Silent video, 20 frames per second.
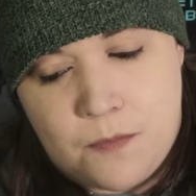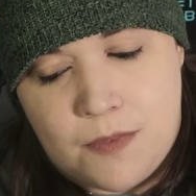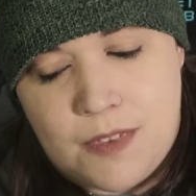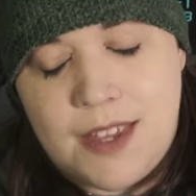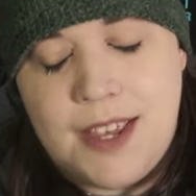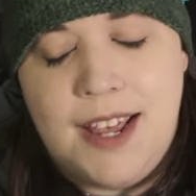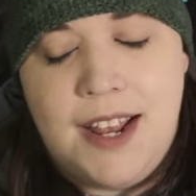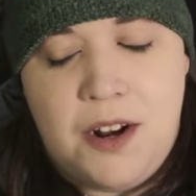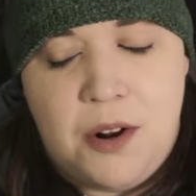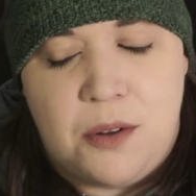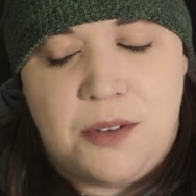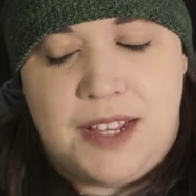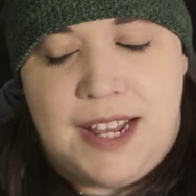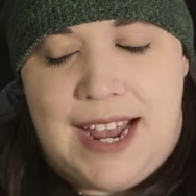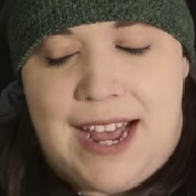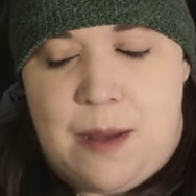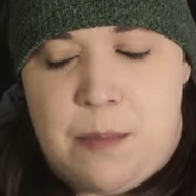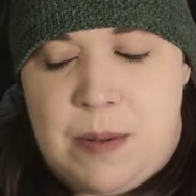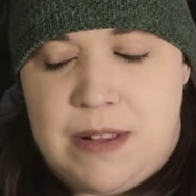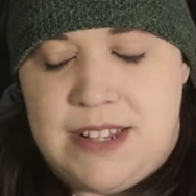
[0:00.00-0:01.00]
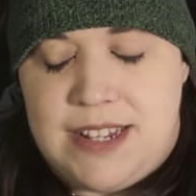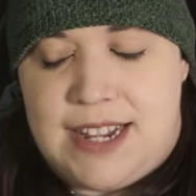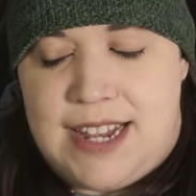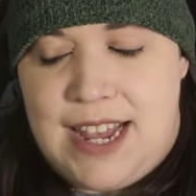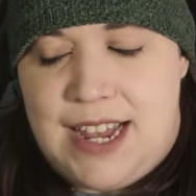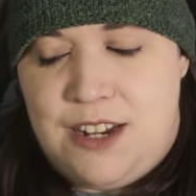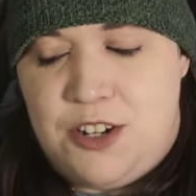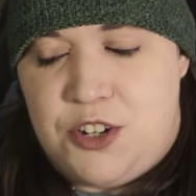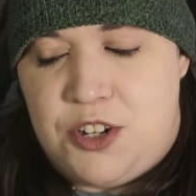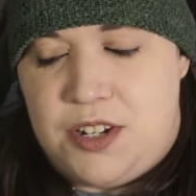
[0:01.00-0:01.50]
"It only happens
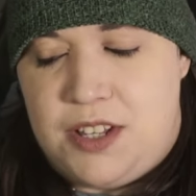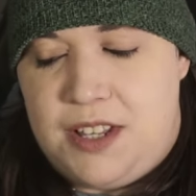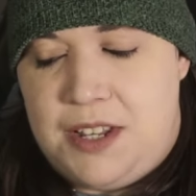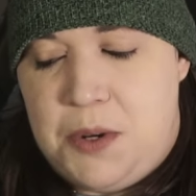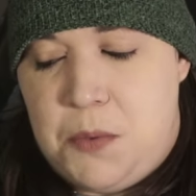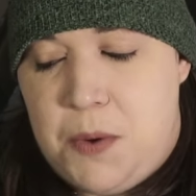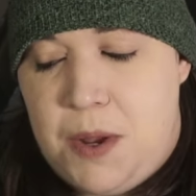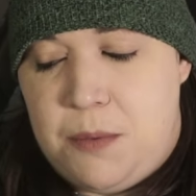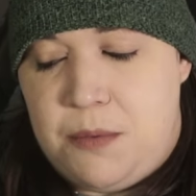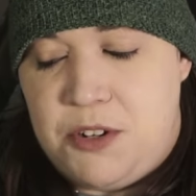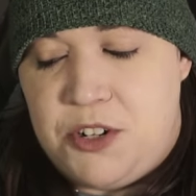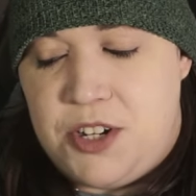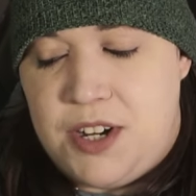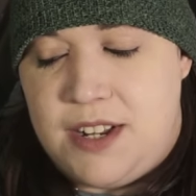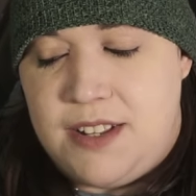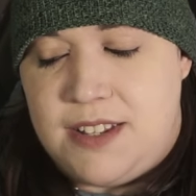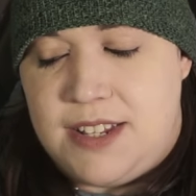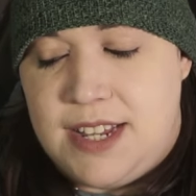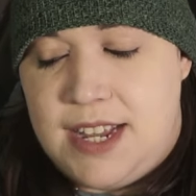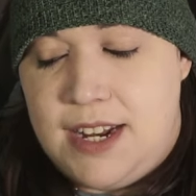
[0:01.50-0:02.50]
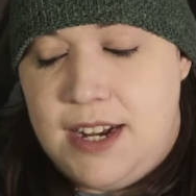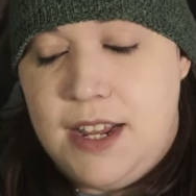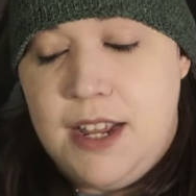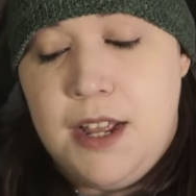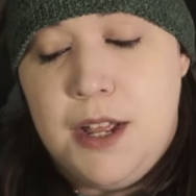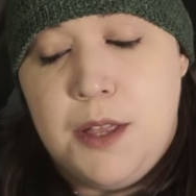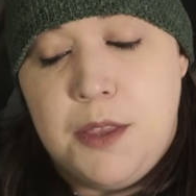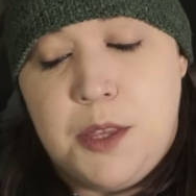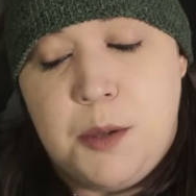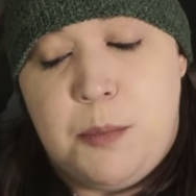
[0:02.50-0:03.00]
occasionally," Wei Wuxian said.
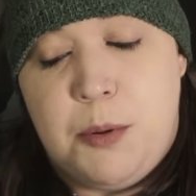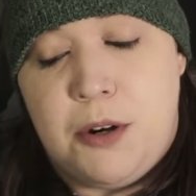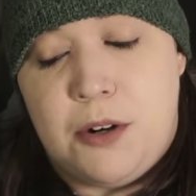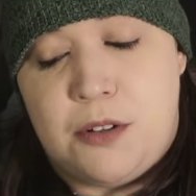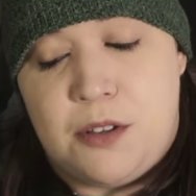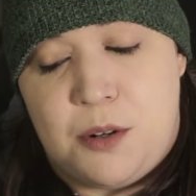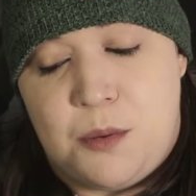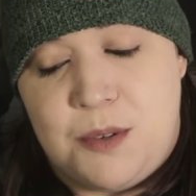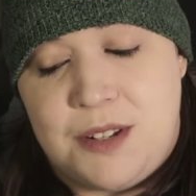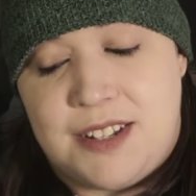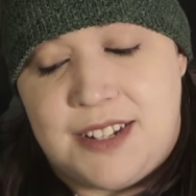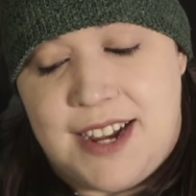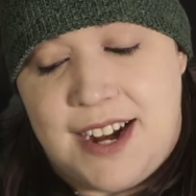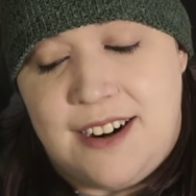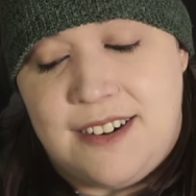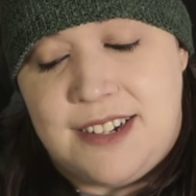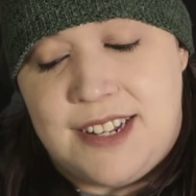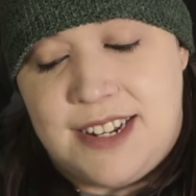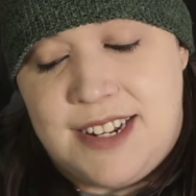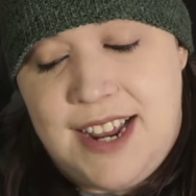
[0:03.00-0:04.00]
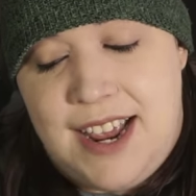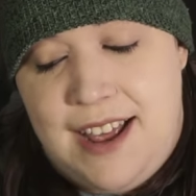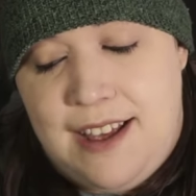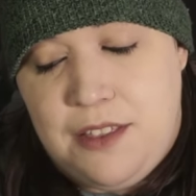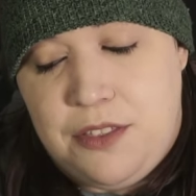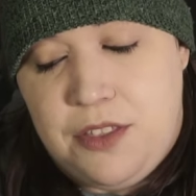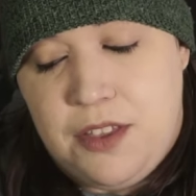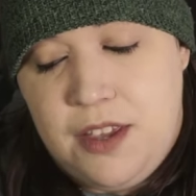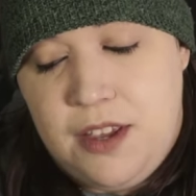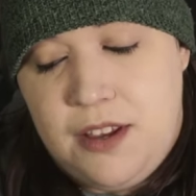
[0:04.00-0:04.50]
"The burglar was scared to
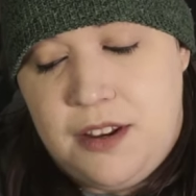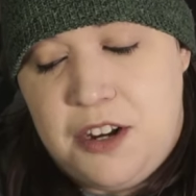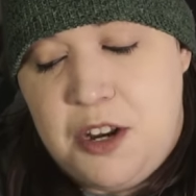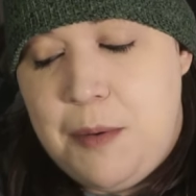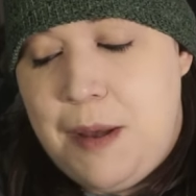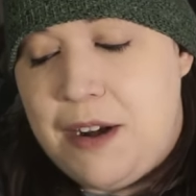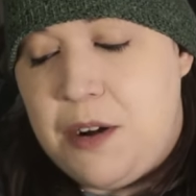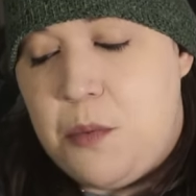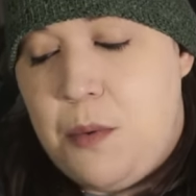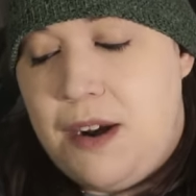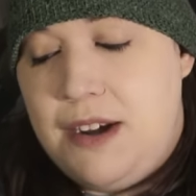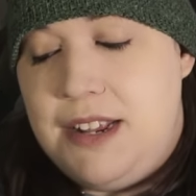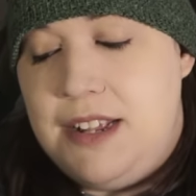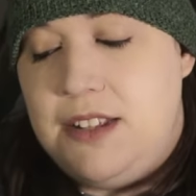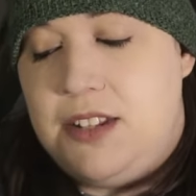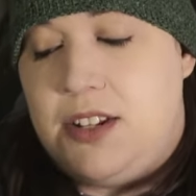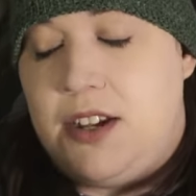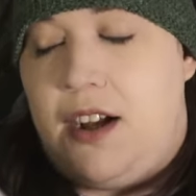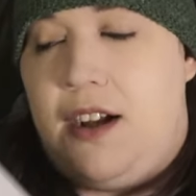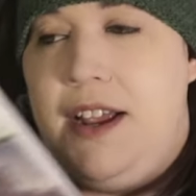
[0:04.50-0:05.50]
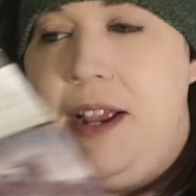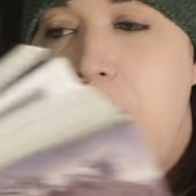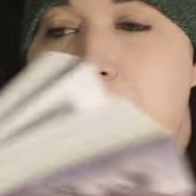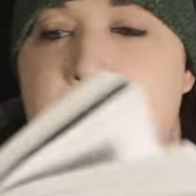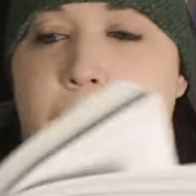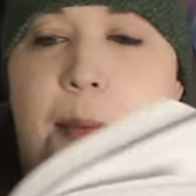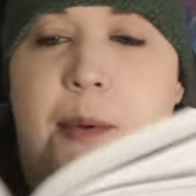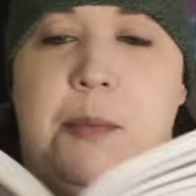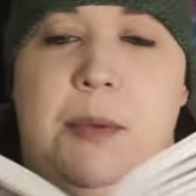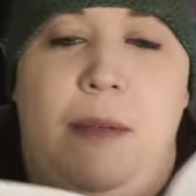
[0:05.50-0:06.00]
death. No matter what he saw, it
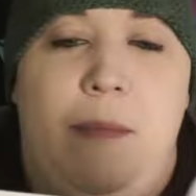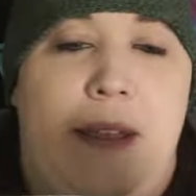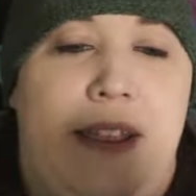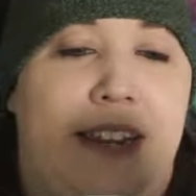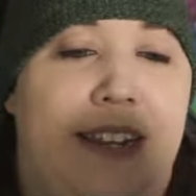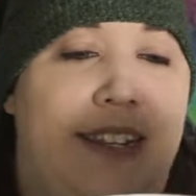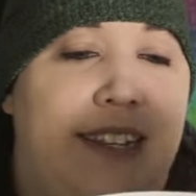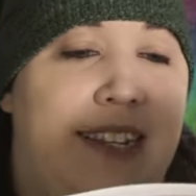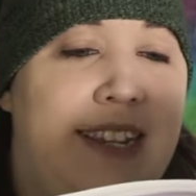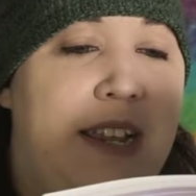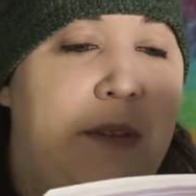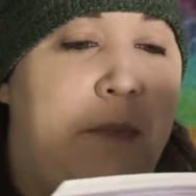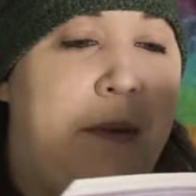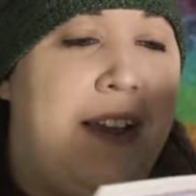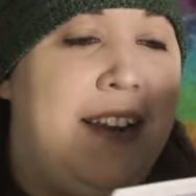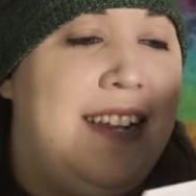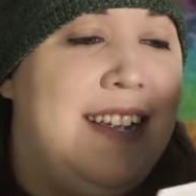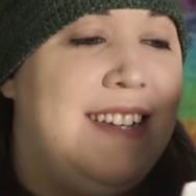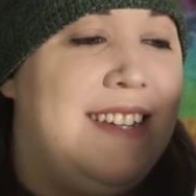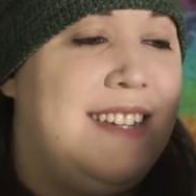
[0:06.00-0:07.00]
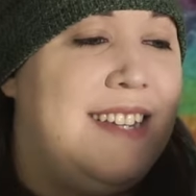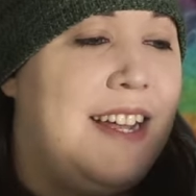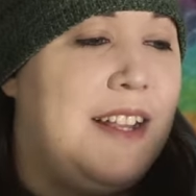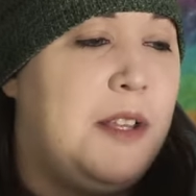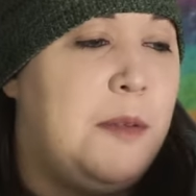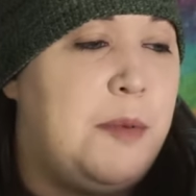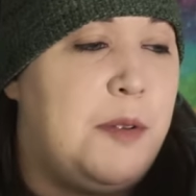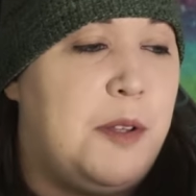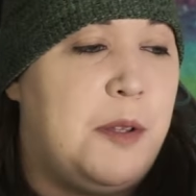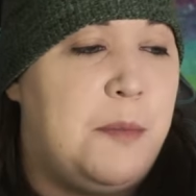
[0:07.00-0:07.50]
probably made a deep and
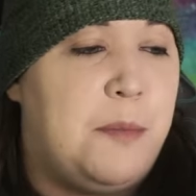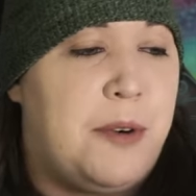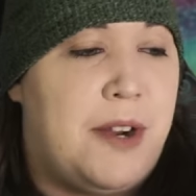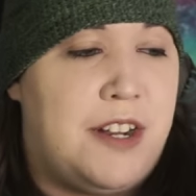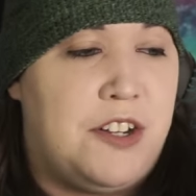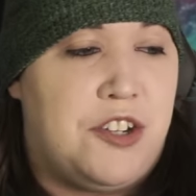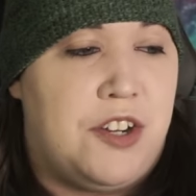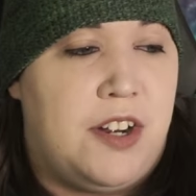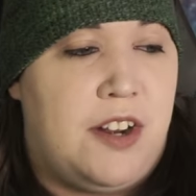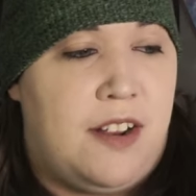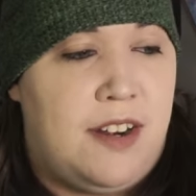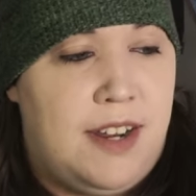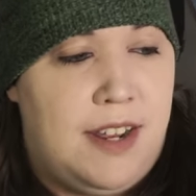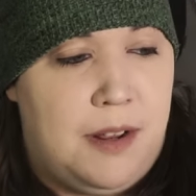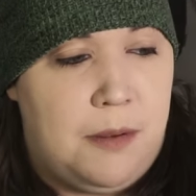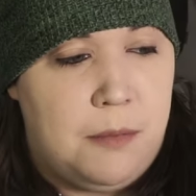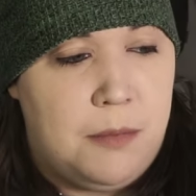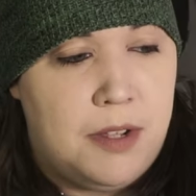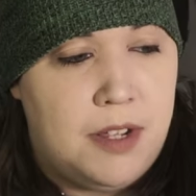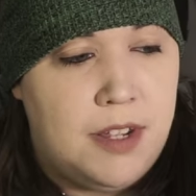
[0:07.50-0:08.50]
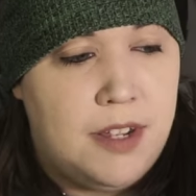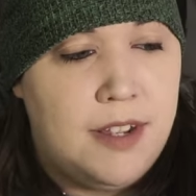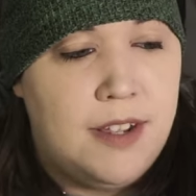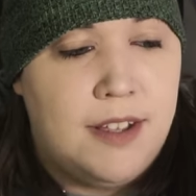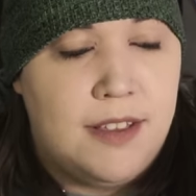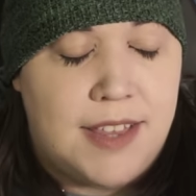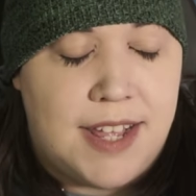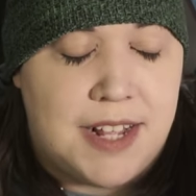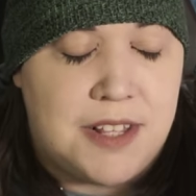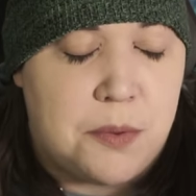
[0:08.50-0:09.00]
indelible impression on him.
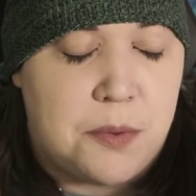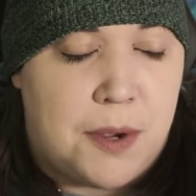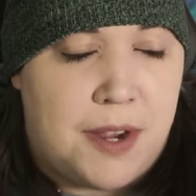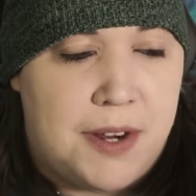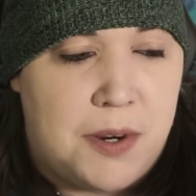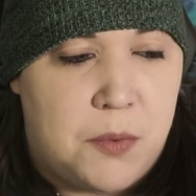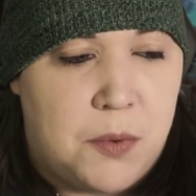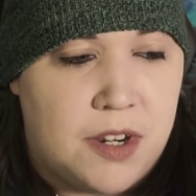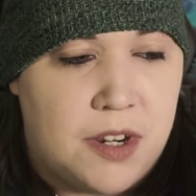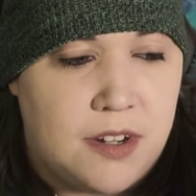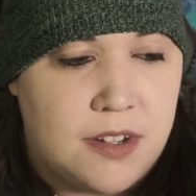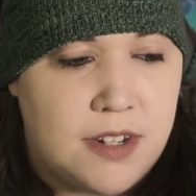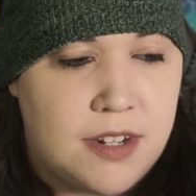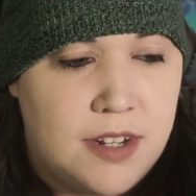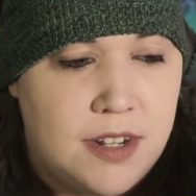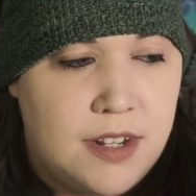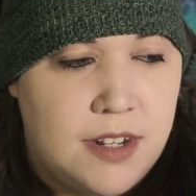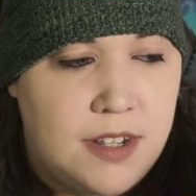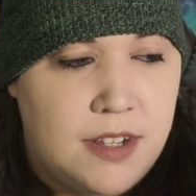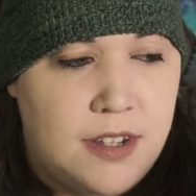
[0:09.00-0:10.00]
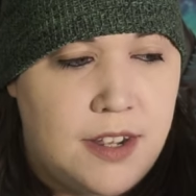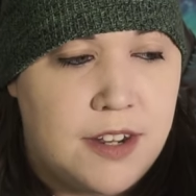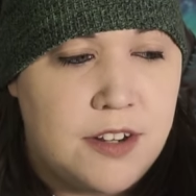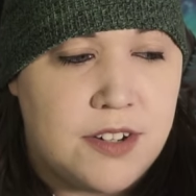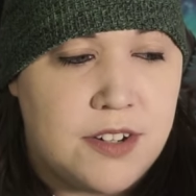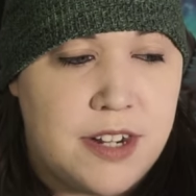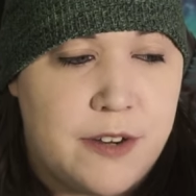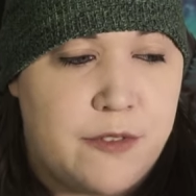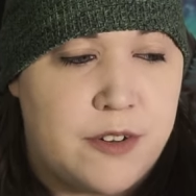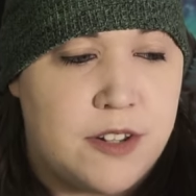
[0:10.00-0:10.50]
That's why it worked. Under different